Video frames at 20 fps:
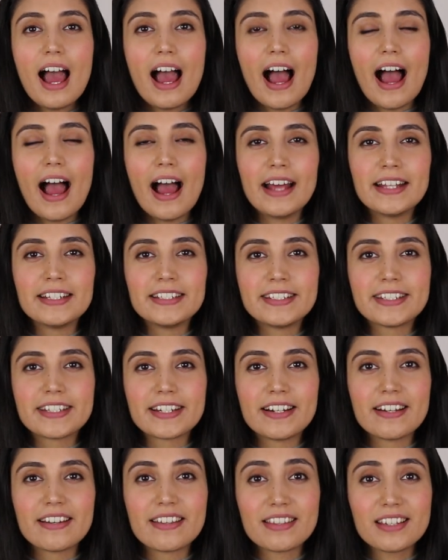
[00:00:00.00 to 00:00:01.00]
And
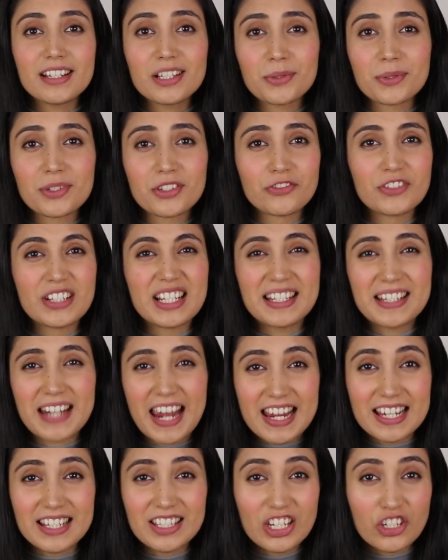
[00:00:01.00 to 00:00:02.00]
this was a really
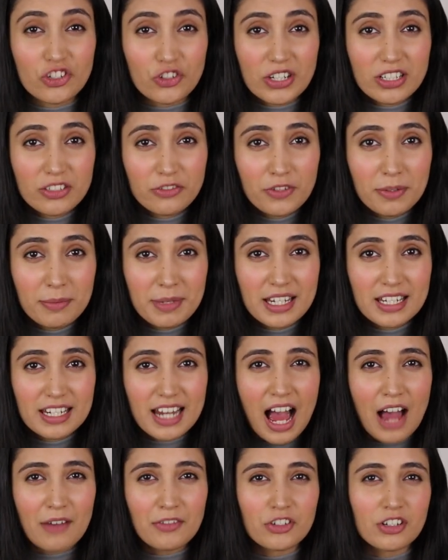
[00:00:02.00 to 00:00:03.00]
tasty drink for me
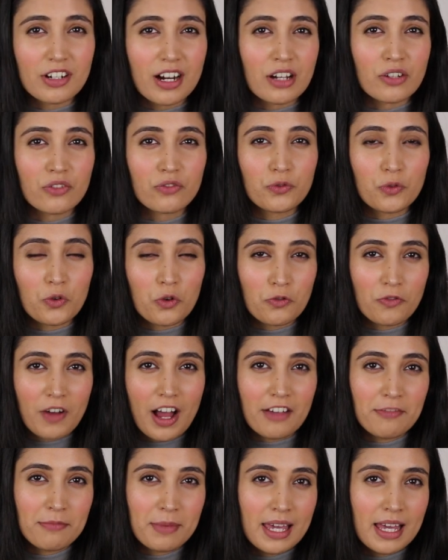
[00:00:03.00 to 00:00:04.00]
to have around 4 or
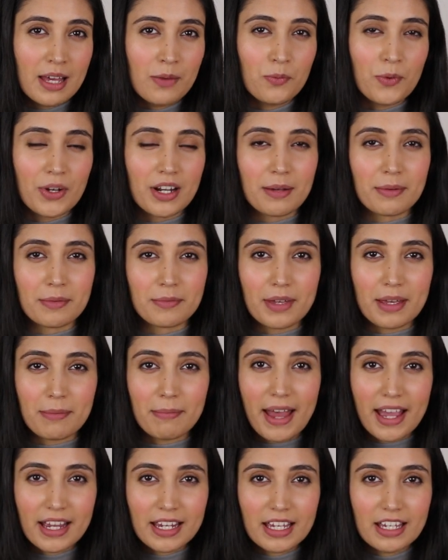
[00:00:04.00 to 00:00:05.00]
5 p.m. when I'm a
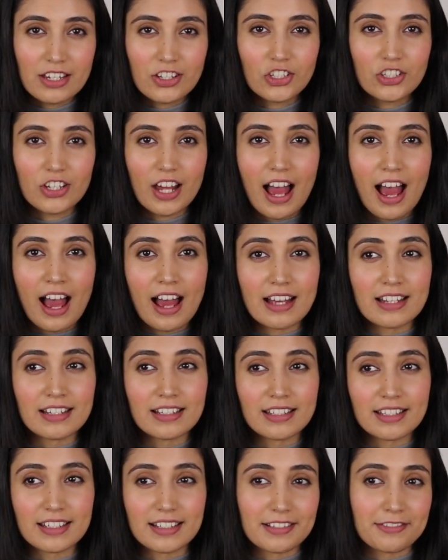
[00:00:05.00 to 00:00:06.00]
bit peckish,
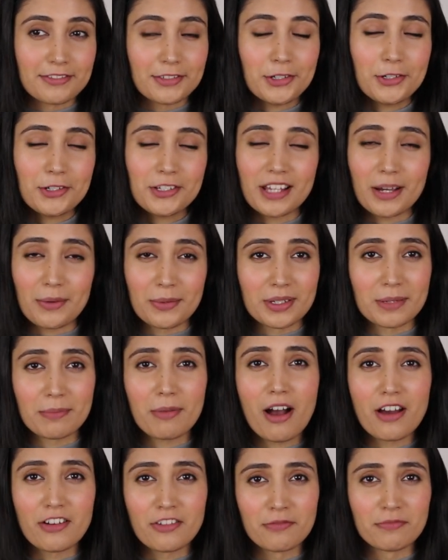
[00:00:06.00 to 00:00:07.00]
and of course that was a
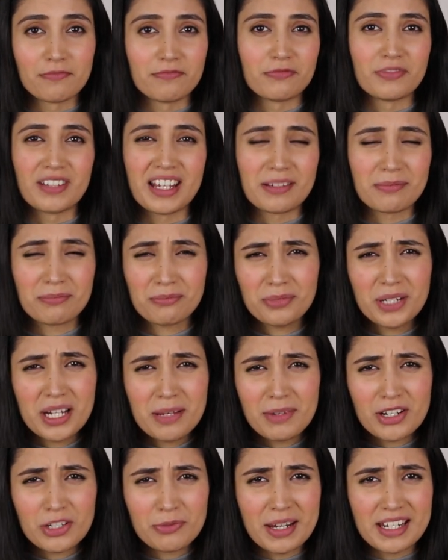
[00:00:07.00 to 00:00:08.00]
part of like
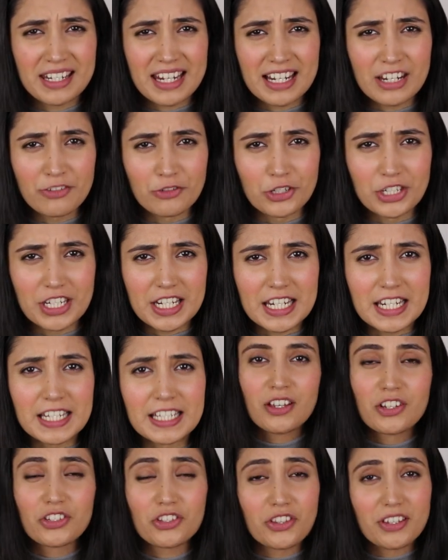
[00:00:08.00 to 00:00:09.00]
pretty much my daily
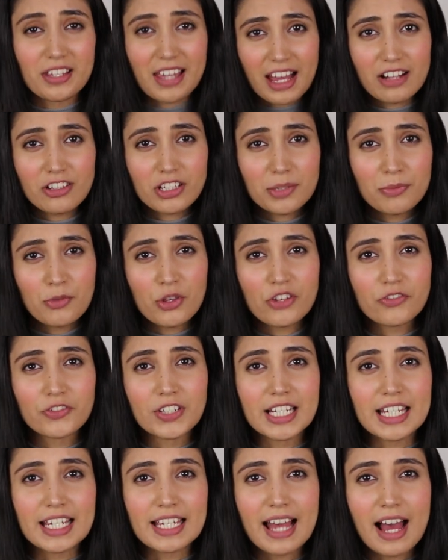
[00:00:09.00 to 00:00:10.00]
routine. So the kale smoothie
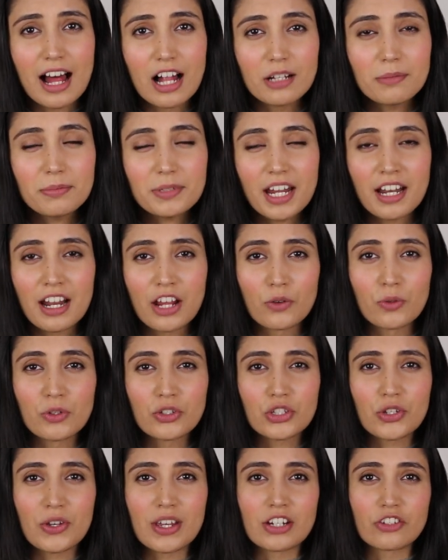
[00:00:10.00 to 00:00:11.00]
really helped, and I
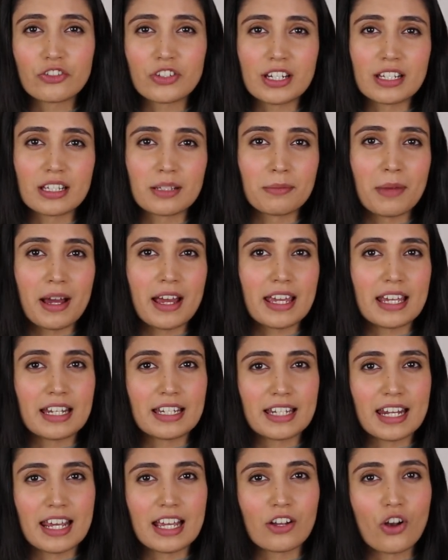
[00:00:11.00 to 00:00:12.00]
also increased my
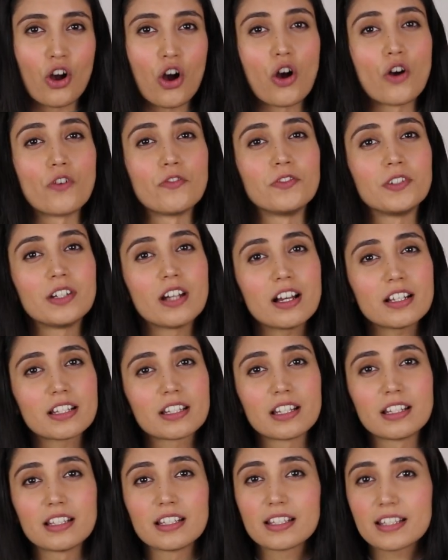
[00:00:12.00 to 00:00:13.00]
intake of
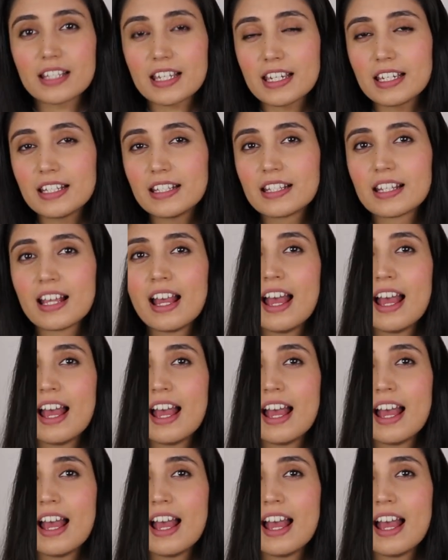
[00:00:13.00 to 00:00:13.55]
nuts and seeds.